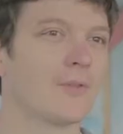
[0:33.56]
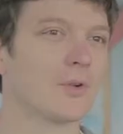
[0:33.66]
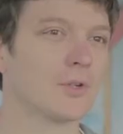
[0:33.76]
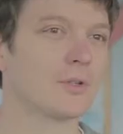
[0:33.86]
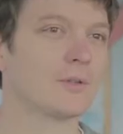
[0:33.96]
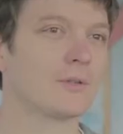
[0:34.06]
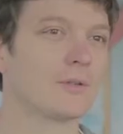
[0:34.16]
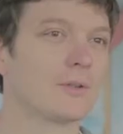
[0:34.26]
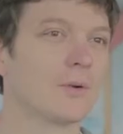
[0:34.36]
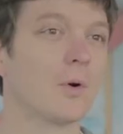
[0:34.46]
average
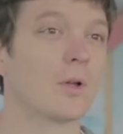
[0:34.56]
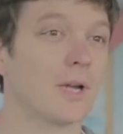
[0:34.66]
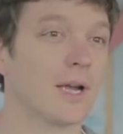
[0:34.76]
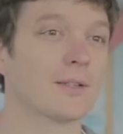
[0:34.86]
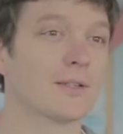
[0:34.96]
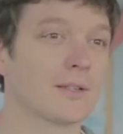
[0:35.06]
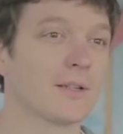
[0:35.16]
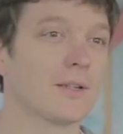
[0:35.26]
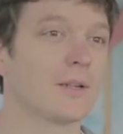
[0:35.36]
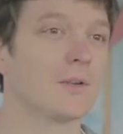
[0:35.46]
Auckland house
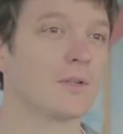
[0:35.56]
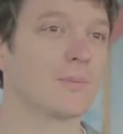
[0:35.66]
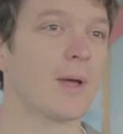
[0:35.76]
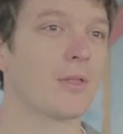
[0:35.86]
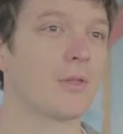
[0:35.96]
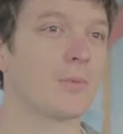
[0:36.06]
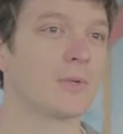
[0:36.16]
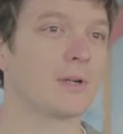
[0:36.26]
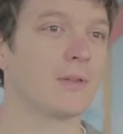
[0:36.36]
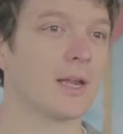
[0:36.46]
uses about
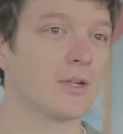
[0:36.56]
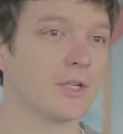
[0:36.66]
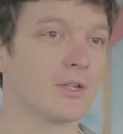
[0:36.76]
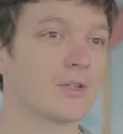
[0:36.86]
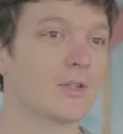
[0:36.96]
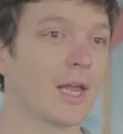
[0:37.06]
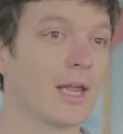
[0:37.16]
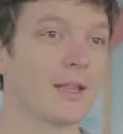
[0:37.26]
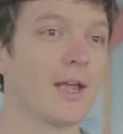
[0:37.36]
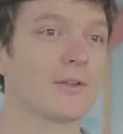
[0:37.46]
30% of the energy just to
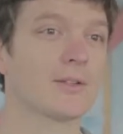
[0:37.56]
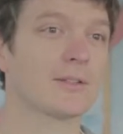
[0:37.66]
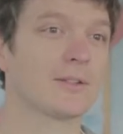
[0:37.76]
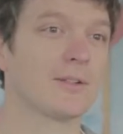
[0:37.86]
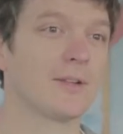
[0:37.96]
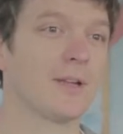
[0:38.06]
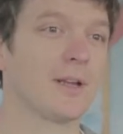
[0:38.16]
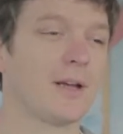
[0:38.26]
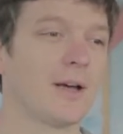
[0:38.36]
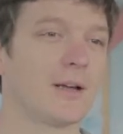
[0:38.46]
heat the house.
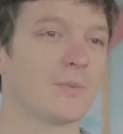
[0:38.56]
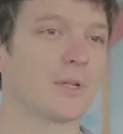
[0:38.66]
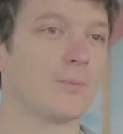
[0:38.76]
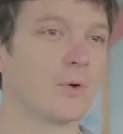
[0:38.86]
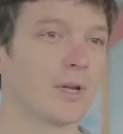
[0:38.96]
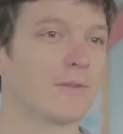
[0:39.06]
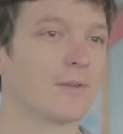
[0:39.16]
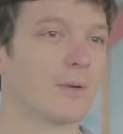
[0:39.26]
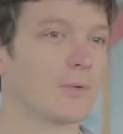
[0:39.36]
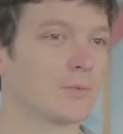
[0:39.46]
So the building
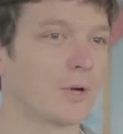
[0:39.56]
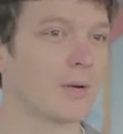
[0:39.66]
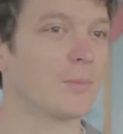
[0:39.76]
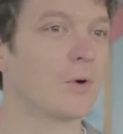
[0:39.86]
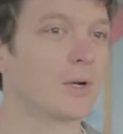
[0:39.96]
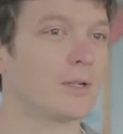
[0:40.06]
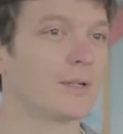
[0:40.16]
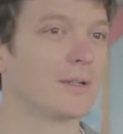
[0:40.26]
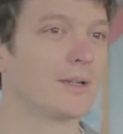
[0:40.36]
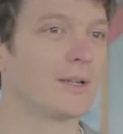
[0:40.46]
envelope is really important
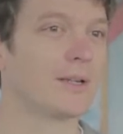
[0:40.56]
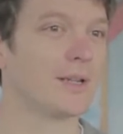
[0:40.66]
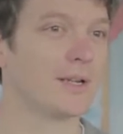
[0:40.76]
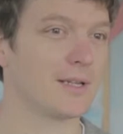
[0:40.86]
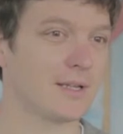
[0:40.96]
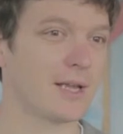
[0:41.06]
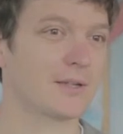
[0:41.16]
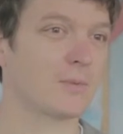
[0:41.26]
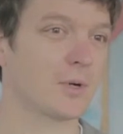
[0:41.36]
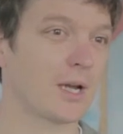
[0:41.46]
in that
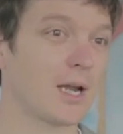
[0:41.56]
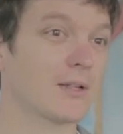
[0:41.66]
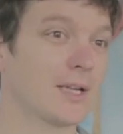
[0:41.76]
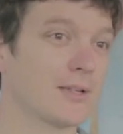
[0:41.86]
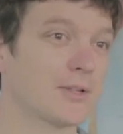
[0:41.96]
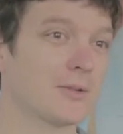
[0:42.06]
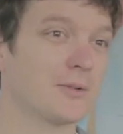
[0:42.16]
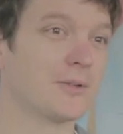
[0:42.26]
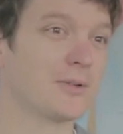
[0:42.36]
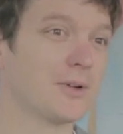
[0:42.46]
that's what allows us
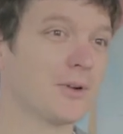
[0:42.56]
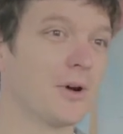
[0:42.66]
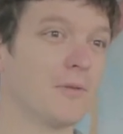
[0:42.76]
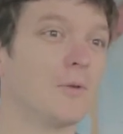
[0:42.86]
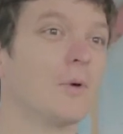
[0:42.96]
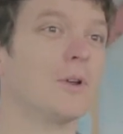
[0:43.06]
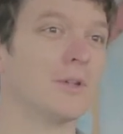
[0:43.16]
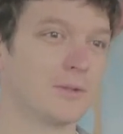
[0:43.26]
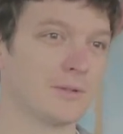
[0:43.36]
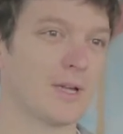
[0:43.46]
to avoid
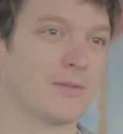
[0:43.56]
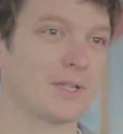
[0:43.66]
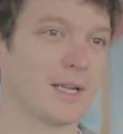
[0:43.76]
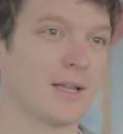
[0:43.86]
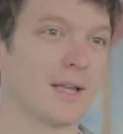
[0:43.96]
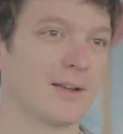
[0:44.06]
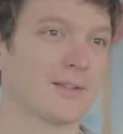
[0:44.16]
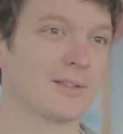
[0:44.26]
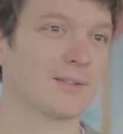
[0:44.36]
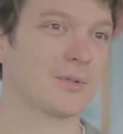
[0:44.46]
having to heat the
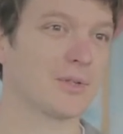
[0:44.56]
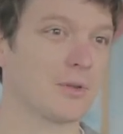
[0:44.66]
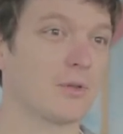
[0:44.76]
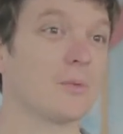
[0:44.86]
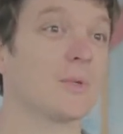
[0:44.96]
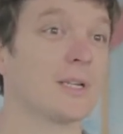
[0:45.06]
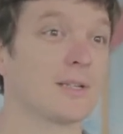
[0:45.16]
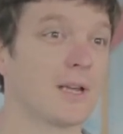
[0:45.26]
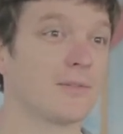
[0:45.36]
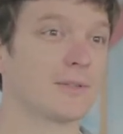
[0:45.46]
house, which is a 30%
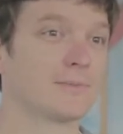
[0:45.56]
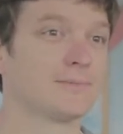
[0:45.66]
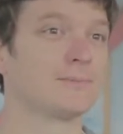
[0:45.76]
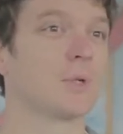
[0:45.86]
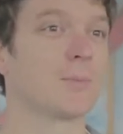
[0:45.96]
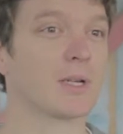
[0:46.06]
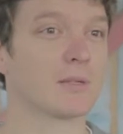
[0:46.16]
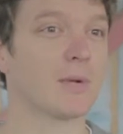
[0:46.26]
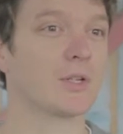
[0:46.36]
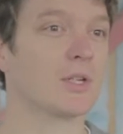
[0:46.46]
saving, which makes
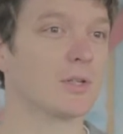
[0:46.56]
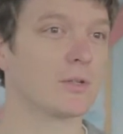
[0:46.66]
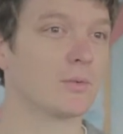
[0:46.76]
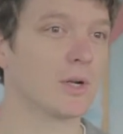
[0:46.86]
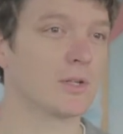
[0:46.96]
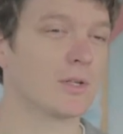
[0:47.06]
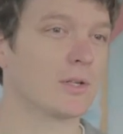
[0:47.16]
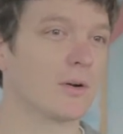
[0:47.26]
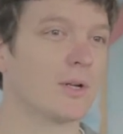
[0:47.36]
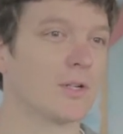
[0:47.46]
it much easier to reach the
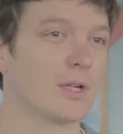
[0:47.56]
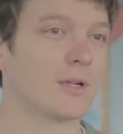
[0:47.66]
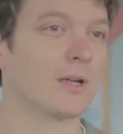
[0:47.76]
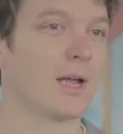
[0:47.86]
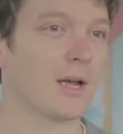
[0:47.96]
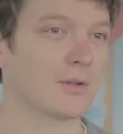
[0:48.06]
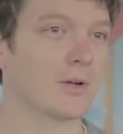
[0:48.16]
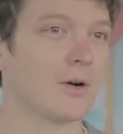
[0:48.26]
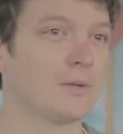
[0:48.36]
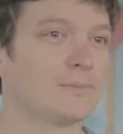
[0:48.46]
zero energy house
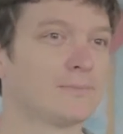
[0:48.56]
goal.